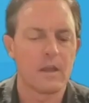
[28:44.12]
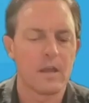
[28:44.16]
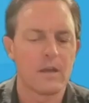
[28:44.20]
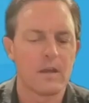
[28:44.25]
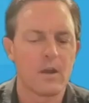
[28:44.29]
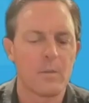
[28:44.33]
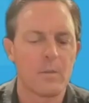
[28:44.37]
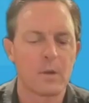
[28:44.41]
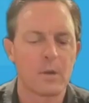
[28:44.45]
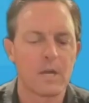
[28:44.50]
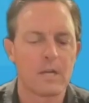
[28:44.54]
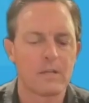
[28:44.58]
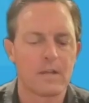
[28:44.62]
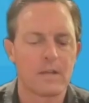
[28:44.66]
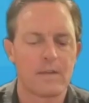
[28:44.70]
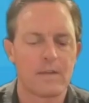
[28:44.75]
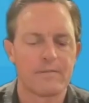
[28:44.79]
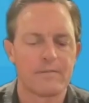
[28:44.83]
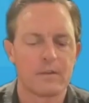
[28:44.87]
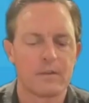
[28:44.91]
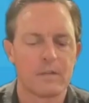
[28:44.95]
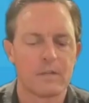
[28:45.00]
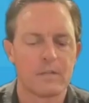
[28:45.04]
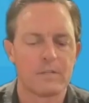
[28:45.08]
and operating that
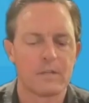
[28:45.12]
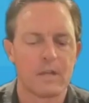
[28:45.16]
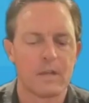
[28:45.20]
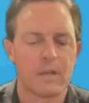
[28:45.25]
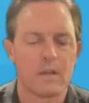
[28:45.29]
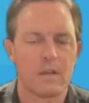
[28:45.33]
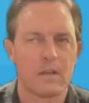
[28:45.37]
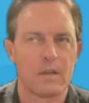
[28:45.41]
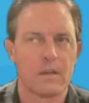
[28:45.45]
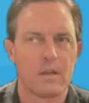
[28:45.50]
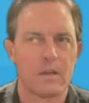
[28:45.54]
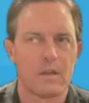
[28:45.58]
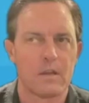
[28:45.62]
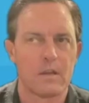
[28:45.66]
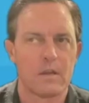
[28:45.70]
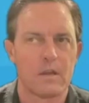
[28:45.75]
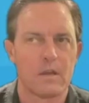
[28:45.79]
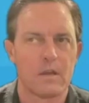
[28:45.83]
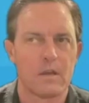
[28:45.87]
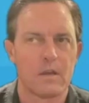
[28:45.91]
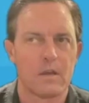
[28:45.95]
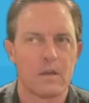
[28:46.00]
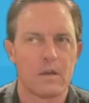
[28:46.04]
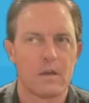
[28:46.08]
fund as a,
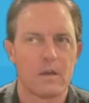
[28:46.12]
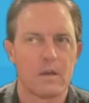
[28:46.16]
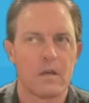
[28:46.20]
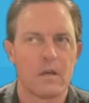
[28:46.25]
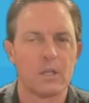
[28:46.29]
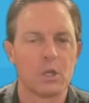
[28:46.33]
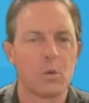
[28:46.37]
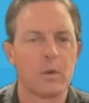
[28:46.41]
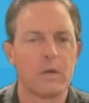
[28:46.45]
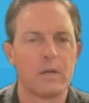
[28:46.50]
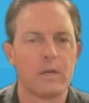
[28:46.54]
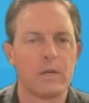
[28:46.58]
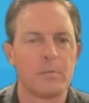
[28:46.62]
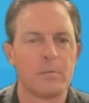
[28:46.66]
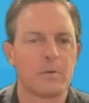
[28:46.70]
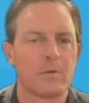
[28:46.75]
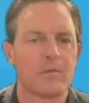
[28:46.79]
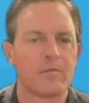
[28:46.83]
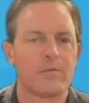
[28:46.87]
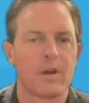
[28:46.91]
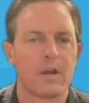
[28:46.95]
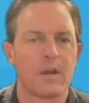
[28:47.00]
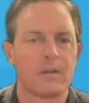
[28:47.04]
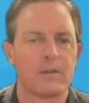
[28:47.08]
a liquidity
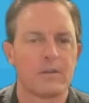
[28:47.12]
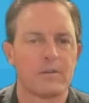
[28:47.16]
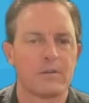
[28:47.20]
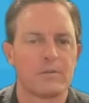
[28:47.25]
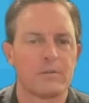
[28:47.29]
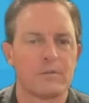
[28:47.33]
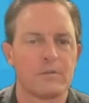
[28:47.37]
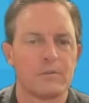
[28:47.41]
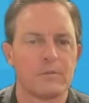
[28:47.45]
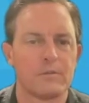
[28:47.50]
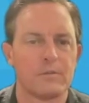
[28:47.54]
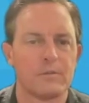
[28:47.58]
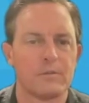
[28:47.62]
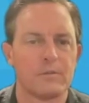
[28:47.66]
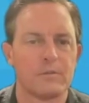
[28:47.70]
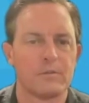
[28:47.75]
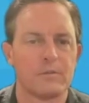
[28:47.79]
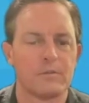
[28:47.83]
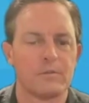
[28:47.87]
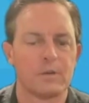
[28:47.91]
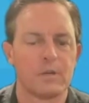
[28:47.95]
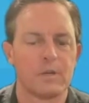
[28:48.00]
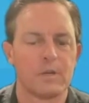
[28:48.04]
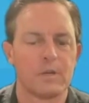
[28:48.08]
provider
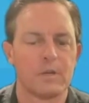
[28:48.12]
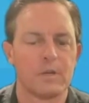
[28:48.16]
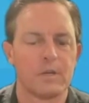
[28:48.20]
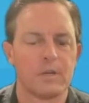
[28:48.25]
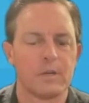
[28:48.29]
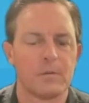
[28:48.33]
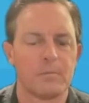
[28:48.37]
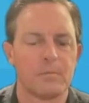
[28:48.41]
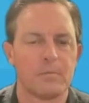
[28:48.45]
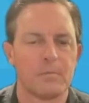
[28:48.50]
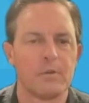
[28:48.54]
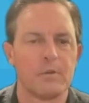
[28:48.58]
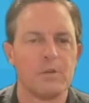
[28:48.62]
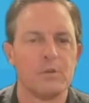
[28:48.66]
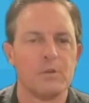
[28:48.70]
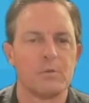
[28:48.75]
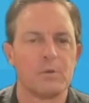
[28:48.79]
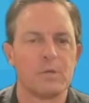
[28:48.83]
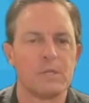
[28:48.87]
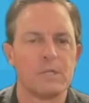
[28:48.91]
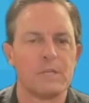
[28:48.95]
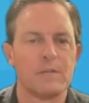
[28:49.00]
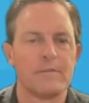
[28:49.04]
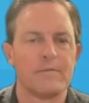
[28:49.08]
to um,
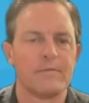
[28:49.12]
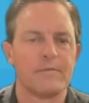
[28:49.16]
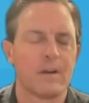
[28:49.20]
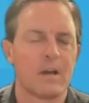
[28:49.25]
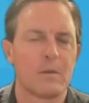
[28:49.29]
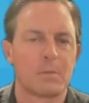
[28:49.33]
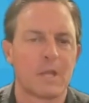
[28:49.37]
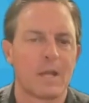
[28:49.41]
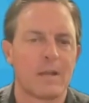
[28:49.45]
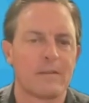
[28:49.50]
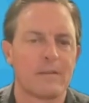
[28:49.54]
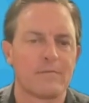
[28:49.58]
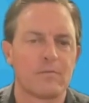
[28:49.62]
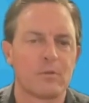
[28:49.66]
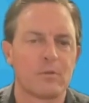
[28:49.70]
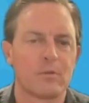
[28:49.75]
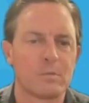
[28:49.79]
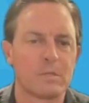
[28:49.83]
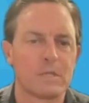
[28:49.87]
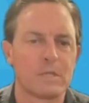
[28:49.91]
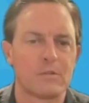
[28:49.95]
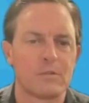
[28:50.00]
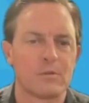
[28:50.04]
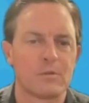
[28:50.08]
newer DeFi
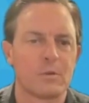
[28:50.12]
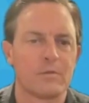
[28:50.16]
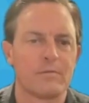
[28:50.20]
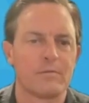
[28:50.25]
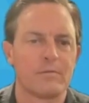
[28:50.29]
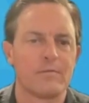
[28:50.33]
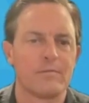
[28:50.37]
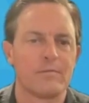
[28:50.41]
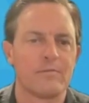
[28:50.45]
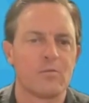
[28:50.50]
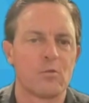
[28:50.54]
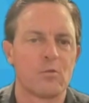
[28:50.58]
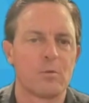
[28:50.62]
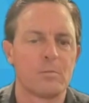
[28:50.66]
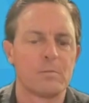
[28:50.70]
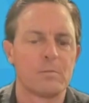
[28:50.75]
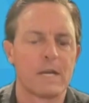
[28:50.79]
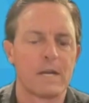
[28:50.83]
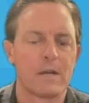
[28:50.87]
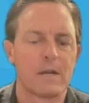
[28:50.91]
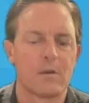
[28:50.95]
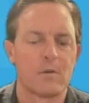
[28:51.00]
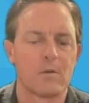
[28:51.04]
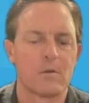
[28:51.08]
platforms has sort of informed
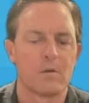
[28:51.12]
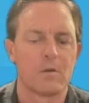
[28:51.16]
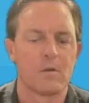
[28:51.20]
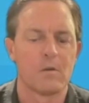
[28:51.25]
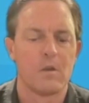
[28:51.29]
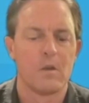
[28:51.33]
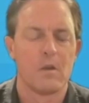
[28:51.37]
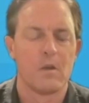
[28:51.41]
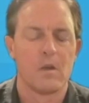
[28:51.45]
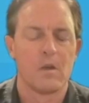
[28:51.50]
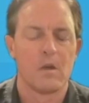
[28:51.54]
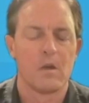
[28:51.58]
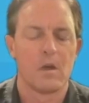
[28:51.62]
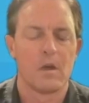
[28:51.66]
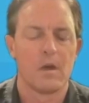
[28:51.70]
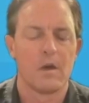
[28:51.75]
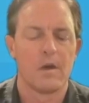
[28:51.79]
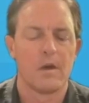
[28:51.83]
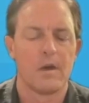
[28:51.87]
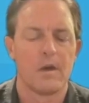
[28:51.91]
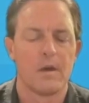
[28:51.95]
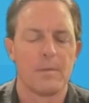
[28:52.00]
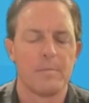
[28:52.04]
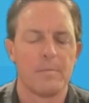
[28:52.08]
our
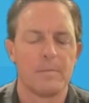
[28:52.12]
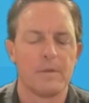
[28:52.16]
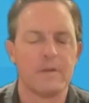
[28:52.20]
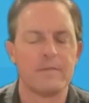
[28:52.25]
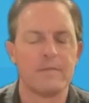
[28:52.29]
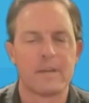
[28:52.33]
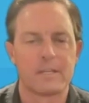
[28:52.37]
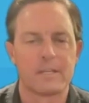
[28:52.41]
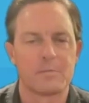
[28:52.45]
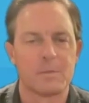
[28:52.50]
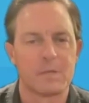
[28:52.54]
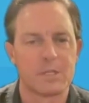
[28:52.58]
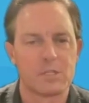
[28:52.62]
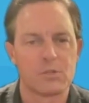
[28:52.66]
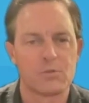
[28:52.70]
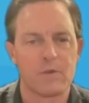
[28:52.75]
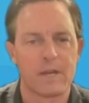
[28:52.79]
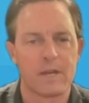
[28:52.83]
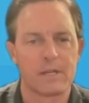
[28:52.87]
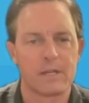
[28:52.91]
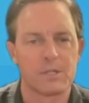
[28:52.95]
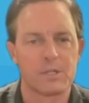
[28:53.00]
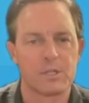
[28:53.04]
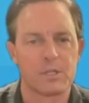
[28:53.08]
um, investment
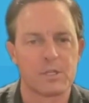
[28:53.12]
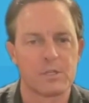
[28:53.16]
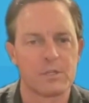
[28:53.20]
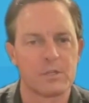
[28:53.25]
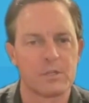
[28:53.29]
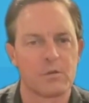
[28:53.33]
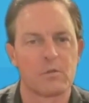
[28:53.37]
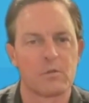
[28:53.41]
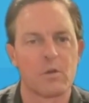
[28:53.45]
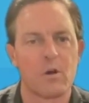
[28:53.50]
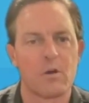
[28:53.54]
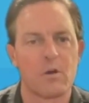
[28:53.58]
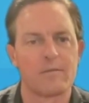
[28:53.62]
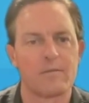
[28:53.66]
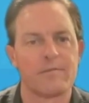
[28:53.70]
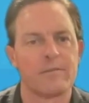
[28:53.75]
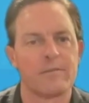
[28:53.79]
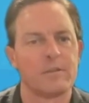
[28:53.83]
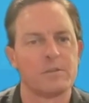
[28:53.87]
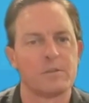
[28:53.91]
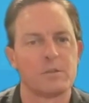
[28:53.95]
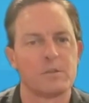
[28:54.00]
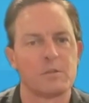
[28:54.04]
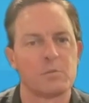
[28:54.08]
strategies and our long
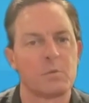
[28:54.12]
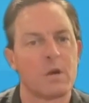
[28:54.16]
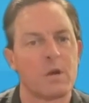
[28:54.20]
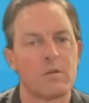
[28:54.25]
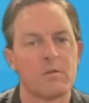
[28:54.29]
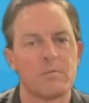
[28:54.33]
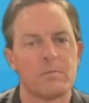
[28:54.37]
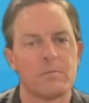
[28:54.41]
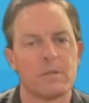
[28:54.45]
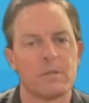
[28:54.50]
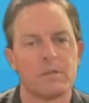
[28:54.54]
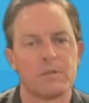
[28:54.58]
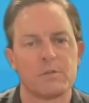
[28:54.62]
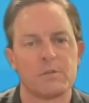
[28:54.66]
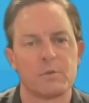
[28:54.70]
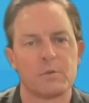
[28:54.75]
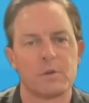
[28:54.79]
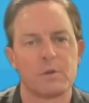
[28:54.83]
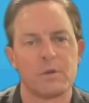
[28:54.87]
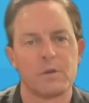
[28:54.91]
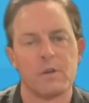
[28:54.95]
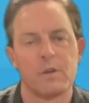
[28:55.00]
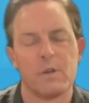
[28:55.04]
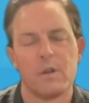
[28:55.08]
funds as well, because
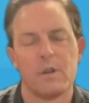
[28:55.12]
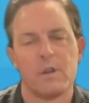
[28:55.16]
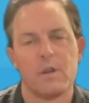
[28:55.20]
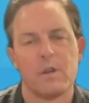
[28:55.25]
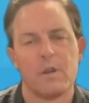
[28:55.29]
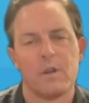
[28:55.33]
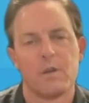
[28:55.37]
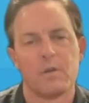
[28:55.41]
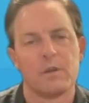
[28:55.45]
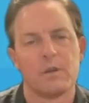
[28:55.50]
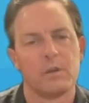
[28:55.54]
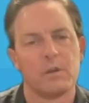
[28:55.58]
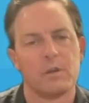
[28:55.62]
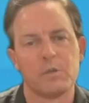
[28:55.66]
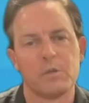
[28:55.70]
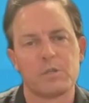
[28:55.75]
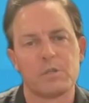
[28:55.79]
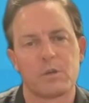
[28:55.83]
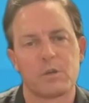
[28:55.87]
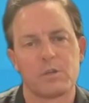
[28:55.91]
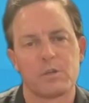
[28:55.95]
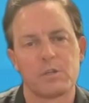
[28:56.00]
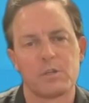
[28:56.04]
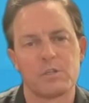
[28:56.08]
we, you know, we
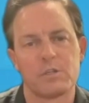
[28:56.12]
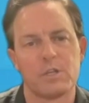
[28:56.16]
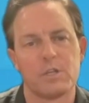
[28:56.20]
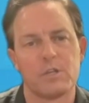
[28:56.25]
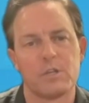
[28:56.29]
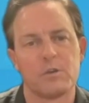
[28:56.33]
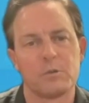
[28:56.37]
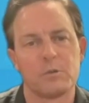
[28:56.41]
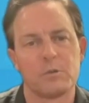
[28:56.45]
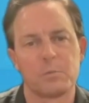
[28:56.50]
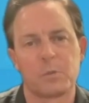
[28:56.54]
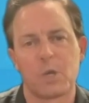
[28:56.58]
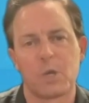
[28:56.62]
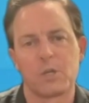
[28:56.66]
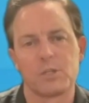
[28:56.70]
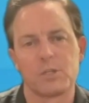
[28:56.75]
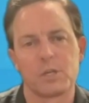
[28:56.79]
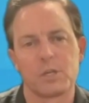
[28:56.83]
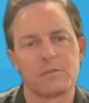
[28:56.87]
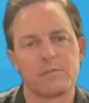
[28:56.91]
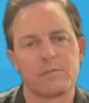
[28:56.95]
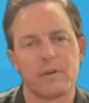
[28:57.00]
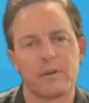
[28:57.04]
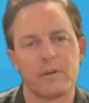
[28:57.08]
start to see those
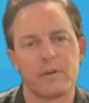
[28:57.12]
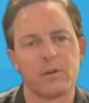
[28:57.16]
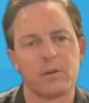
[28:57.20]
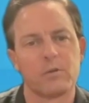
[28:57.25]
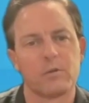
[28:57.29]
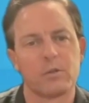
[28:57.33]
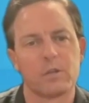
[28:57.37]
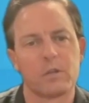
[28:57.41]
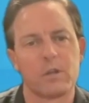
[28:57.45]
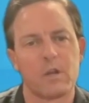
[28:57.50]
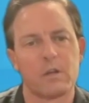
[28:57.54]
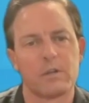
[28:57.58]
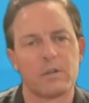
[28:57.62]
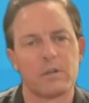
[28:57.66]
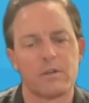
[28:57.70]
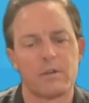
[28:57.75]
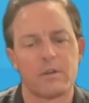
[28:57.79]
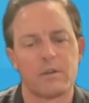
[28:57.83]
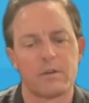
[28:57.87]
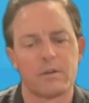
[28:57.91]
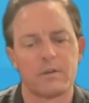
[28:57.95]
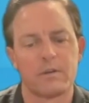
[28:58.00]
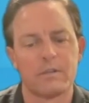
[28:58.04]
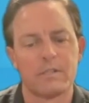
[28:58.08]
projects very early on in
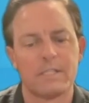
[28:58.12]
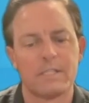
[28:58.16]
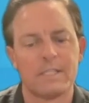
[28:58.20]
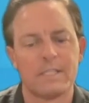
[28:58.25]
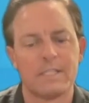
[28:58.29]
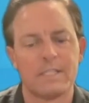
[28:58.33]
their